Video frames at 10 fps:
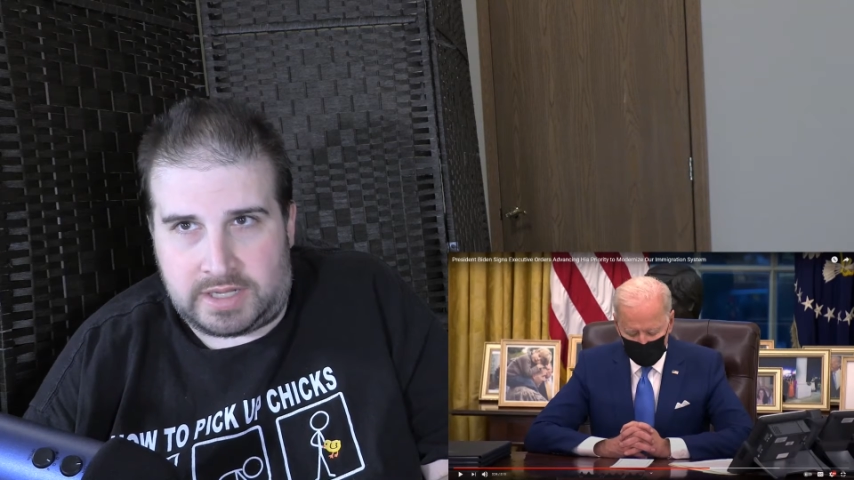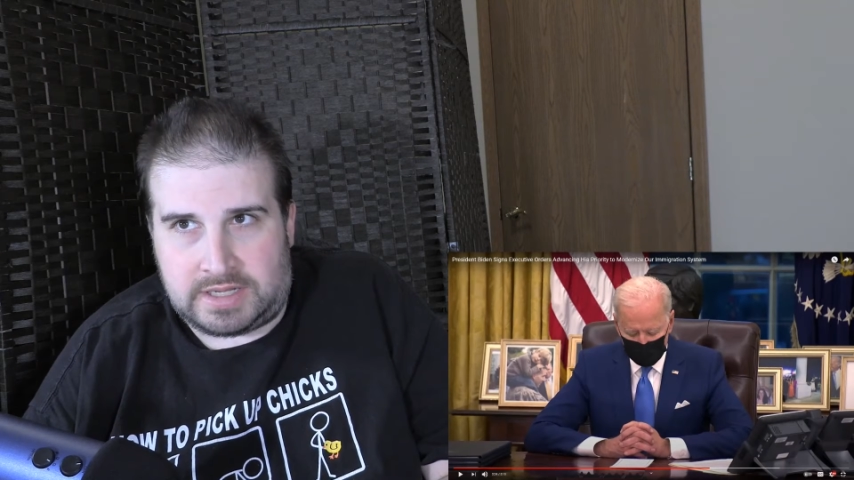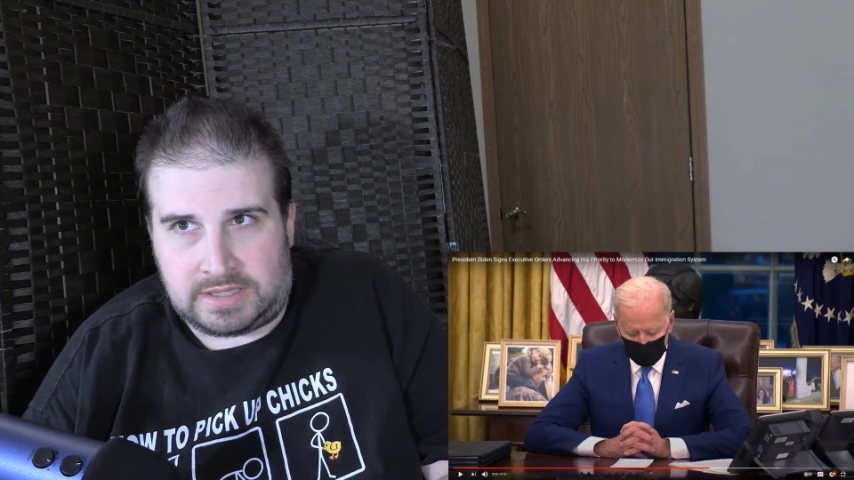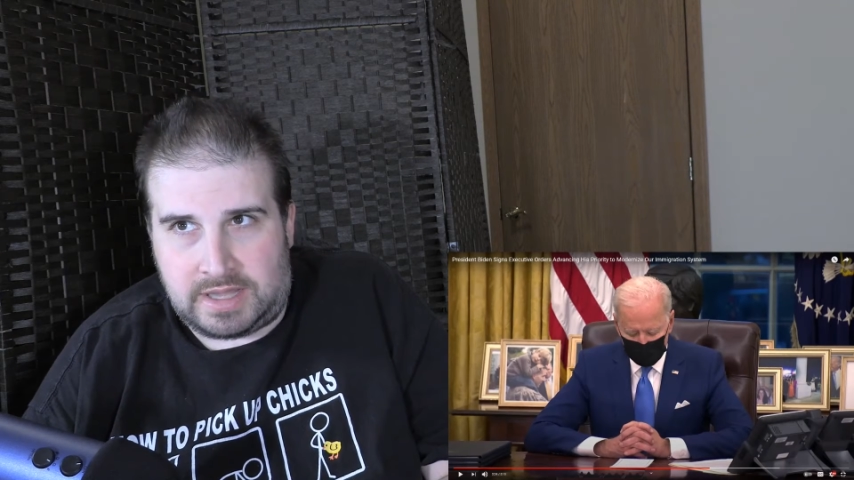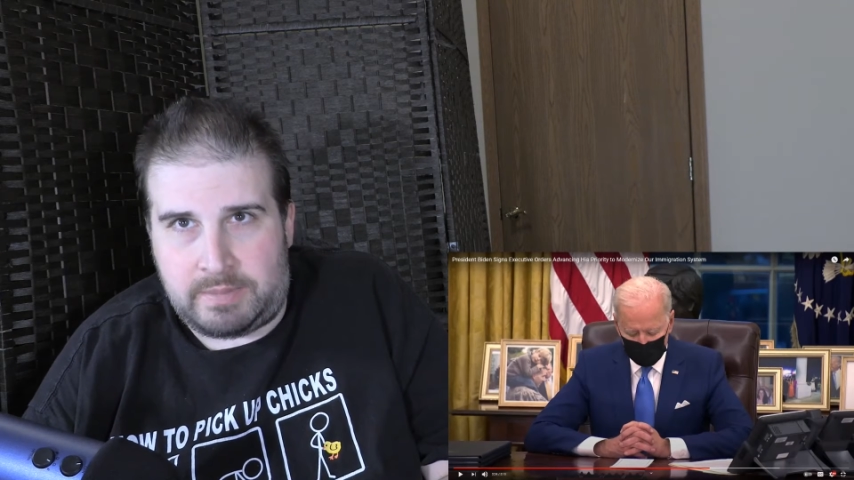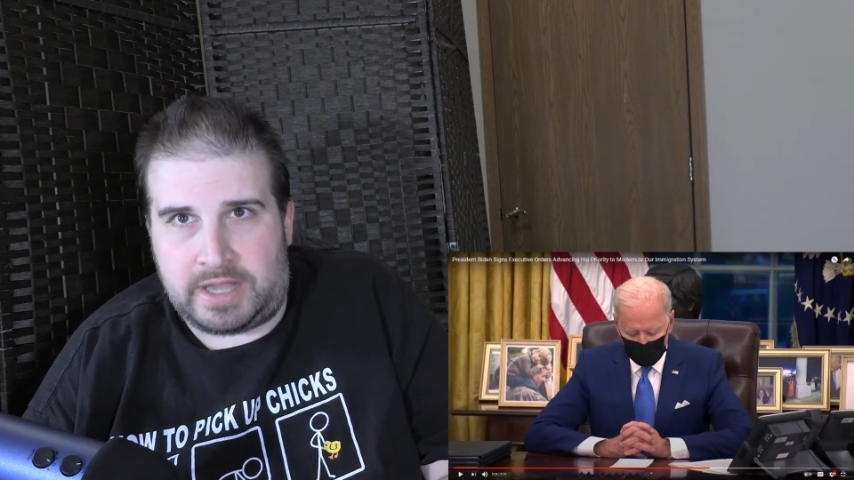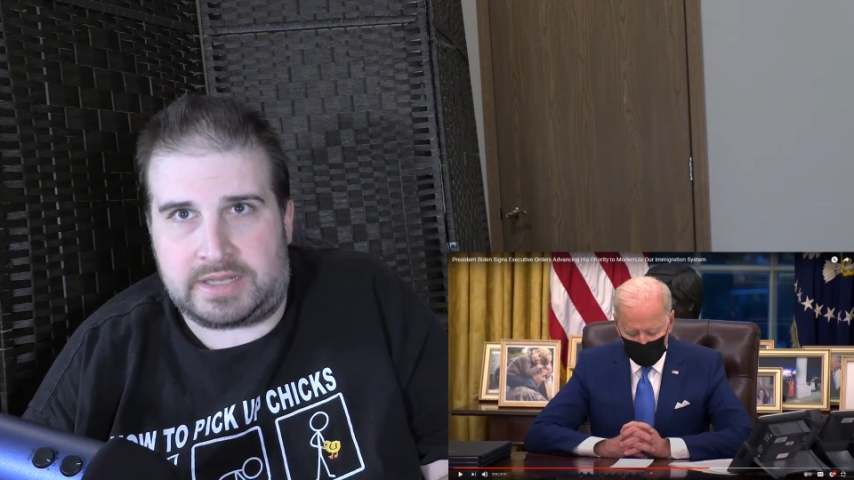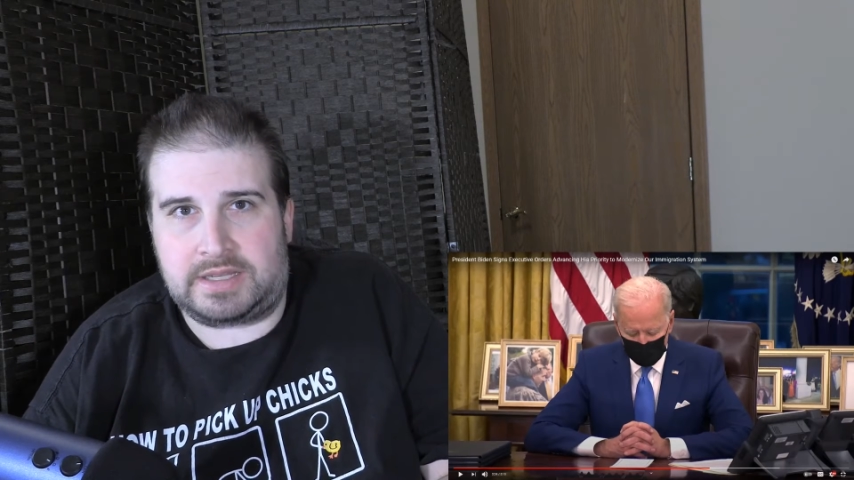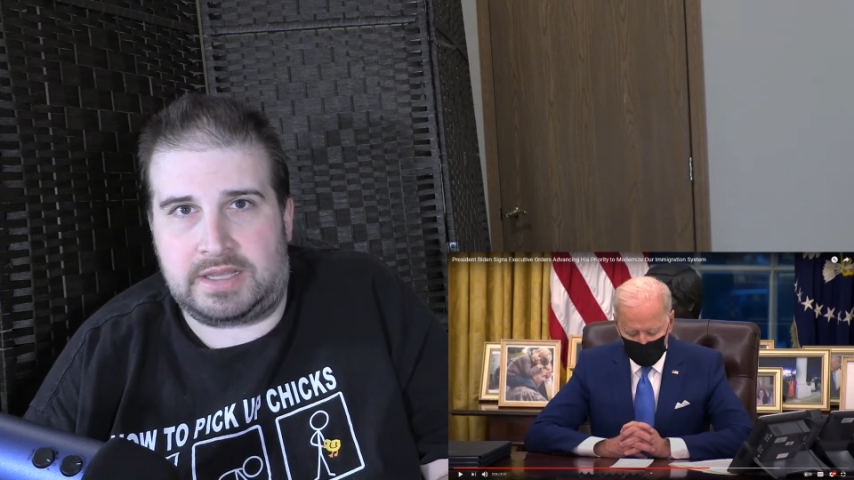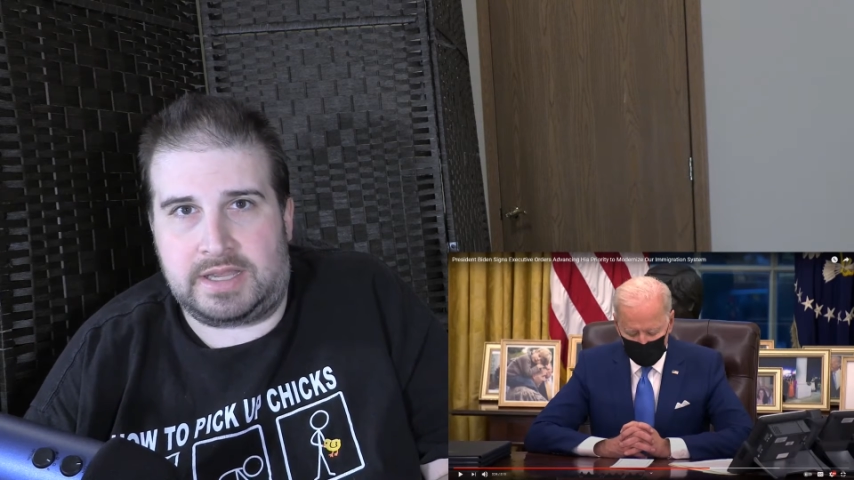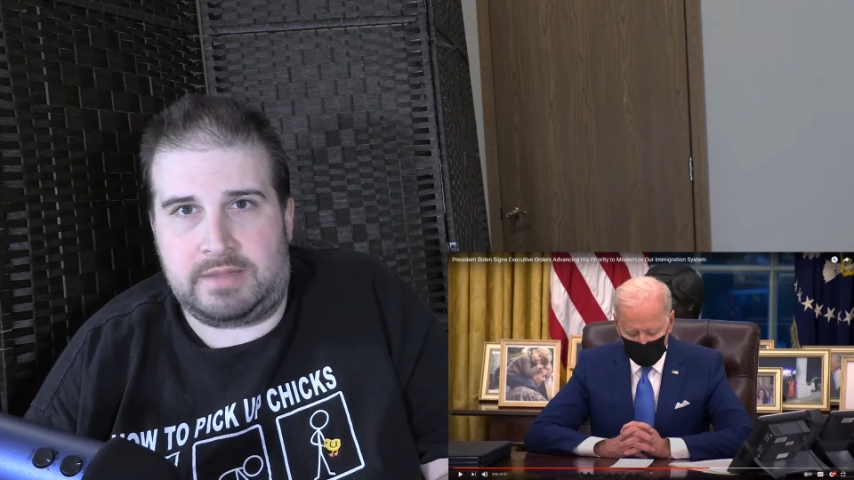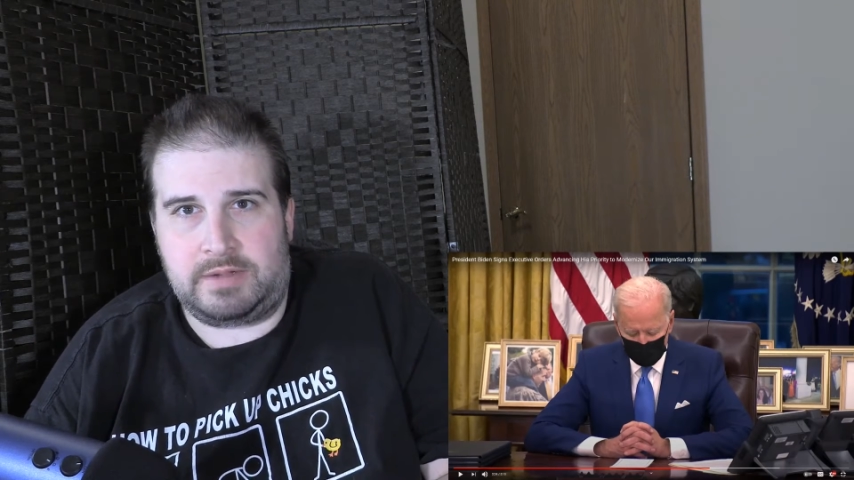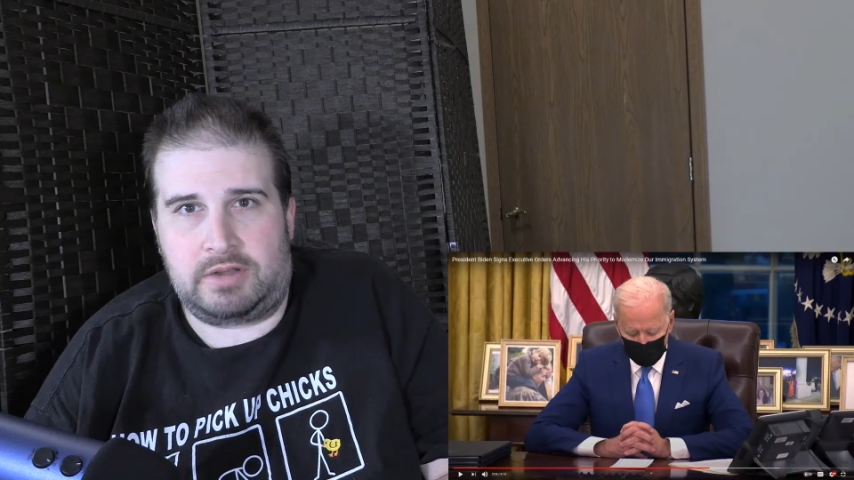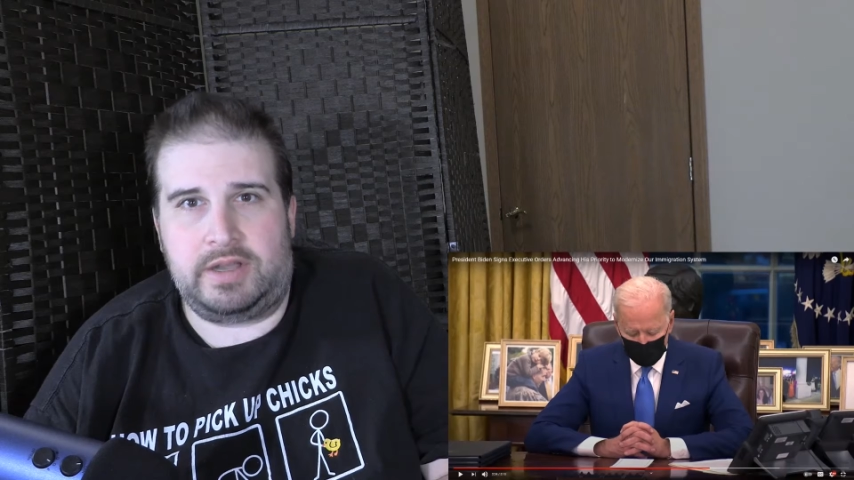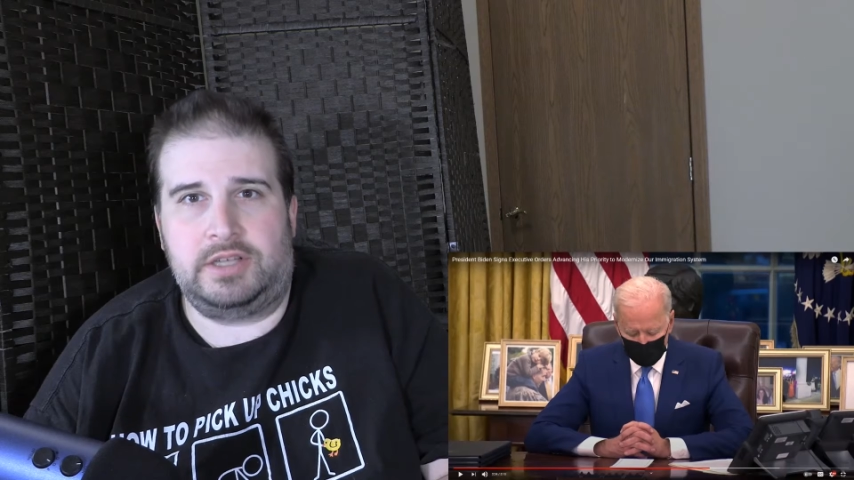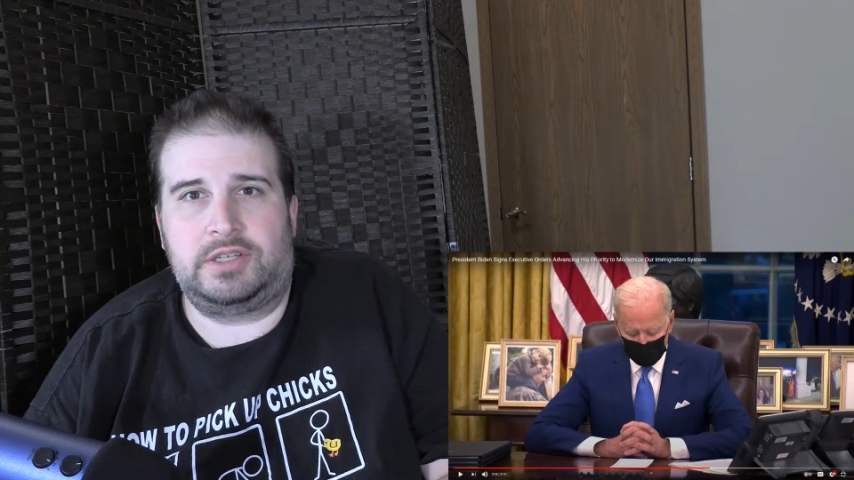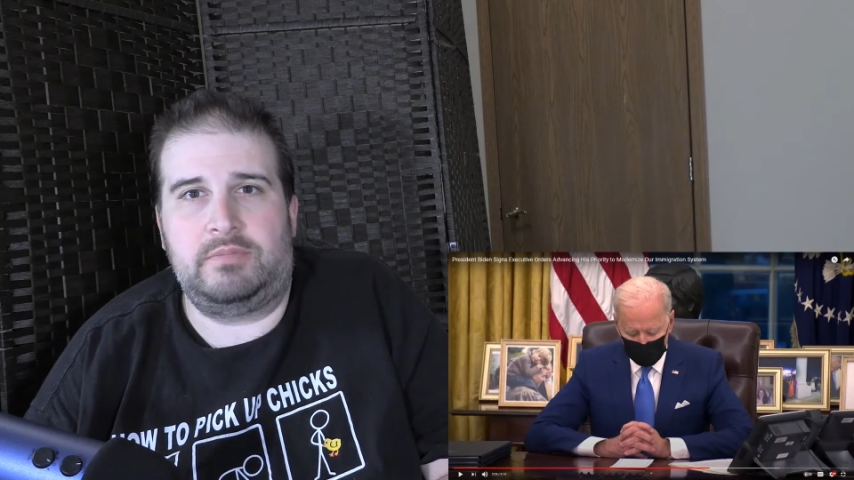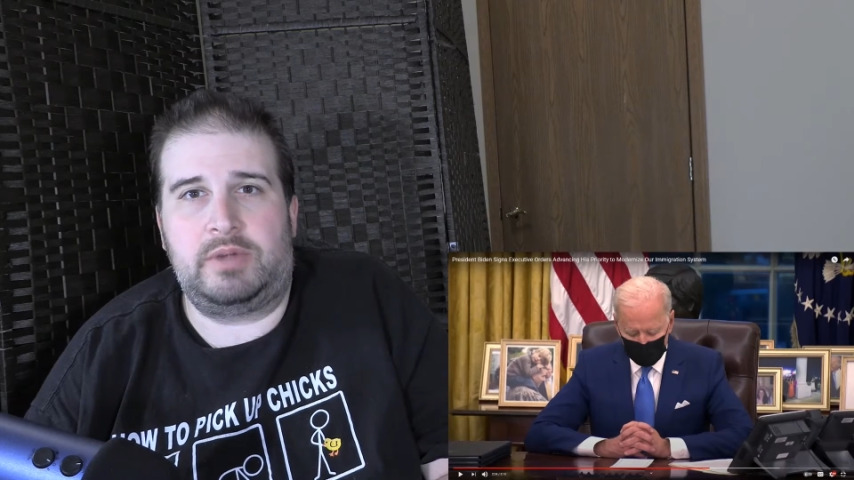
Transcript: to limit the immigration,